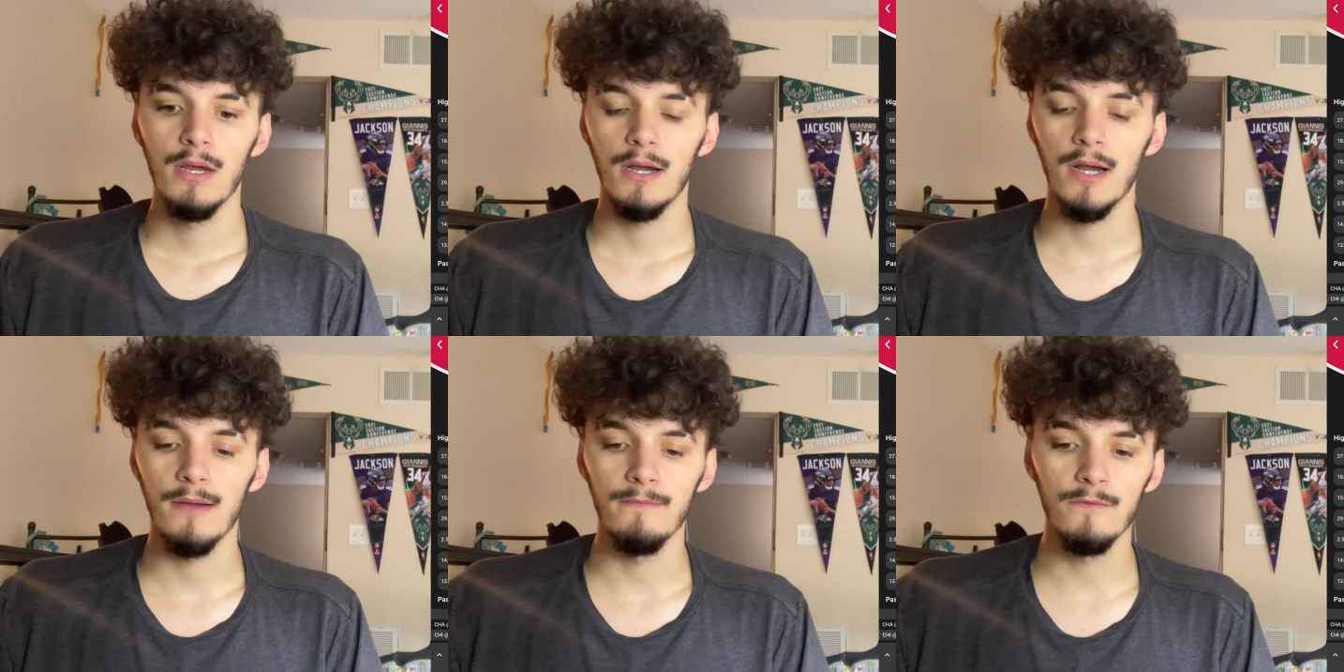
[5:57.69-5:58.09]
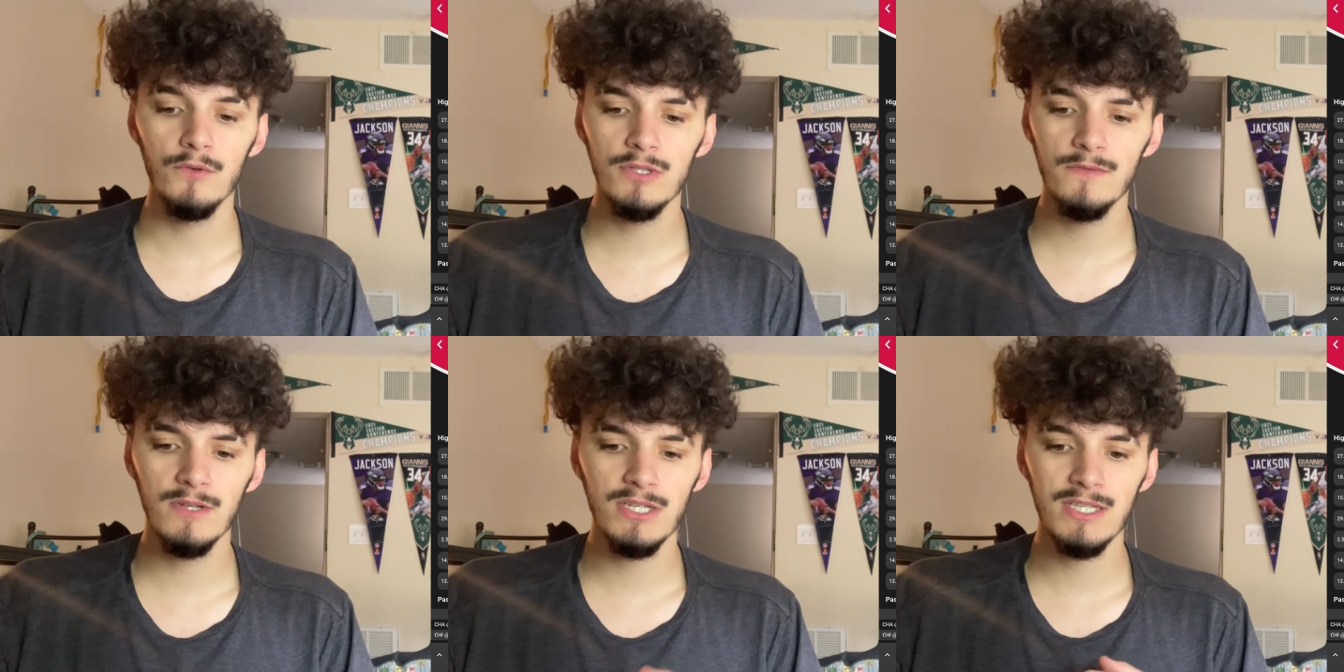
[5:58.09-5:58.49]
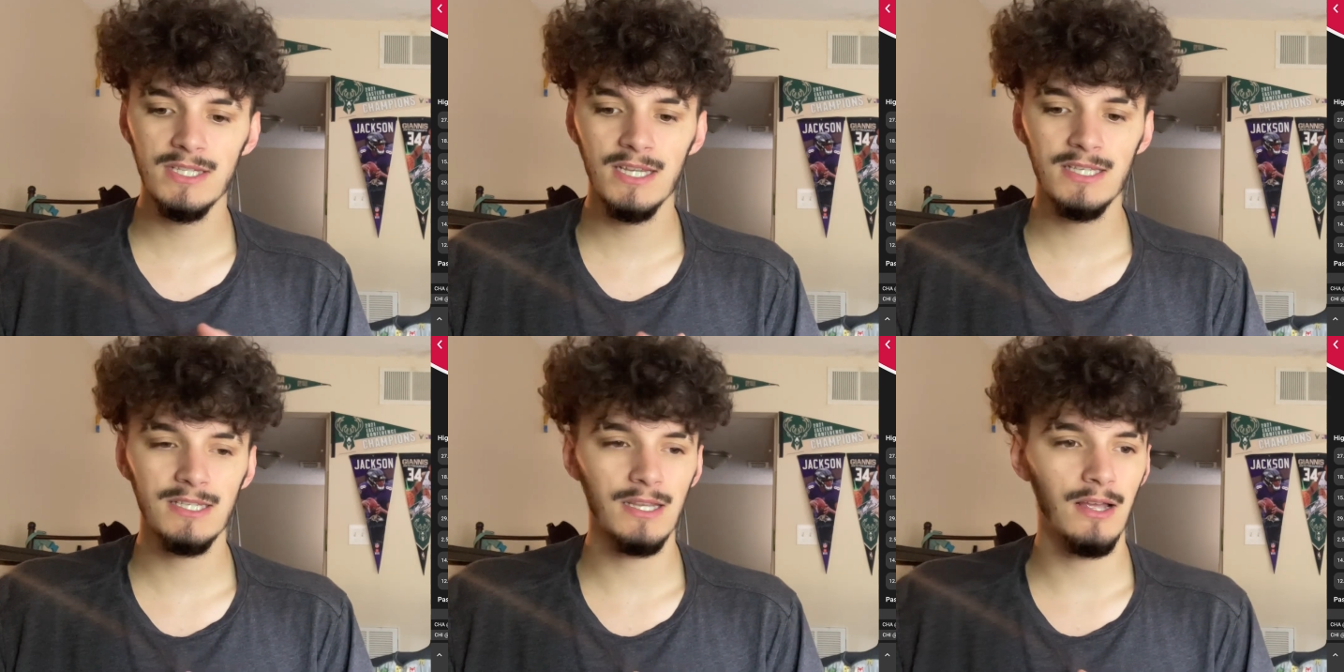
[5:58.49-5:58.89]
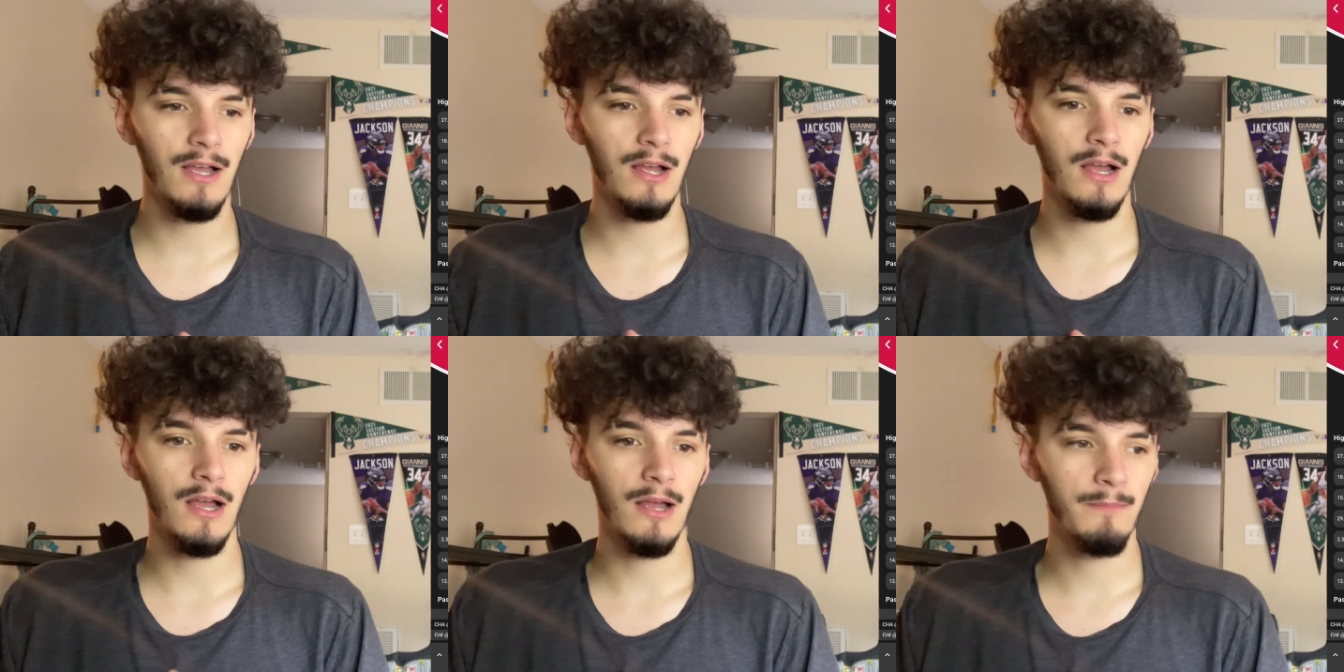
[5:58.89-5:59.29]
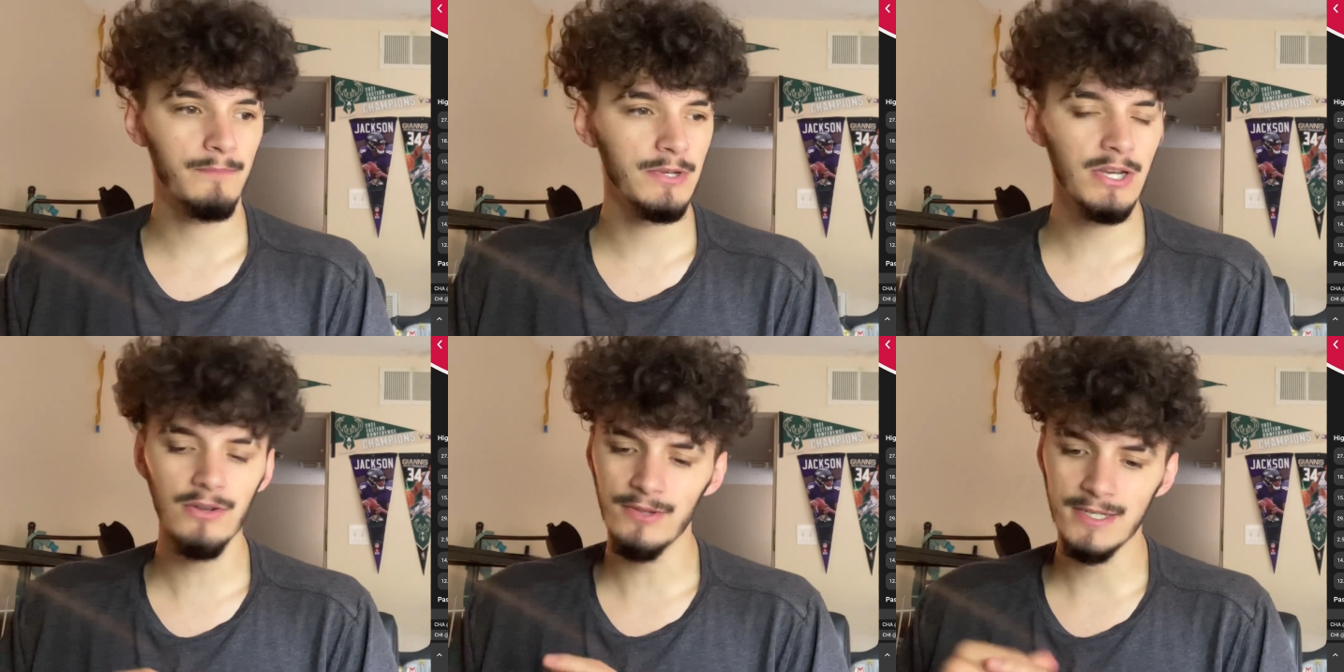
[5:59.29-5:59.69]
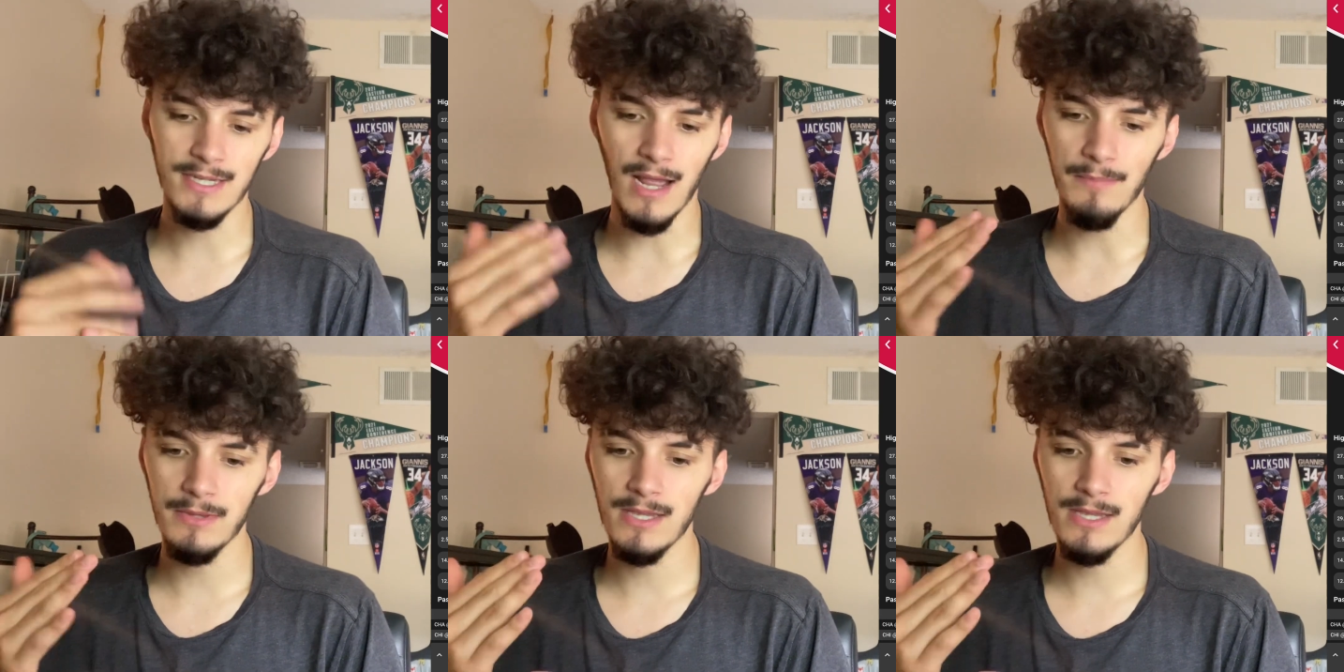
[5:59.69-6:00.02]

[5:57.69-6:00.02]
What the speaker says: Vucevic sits near the top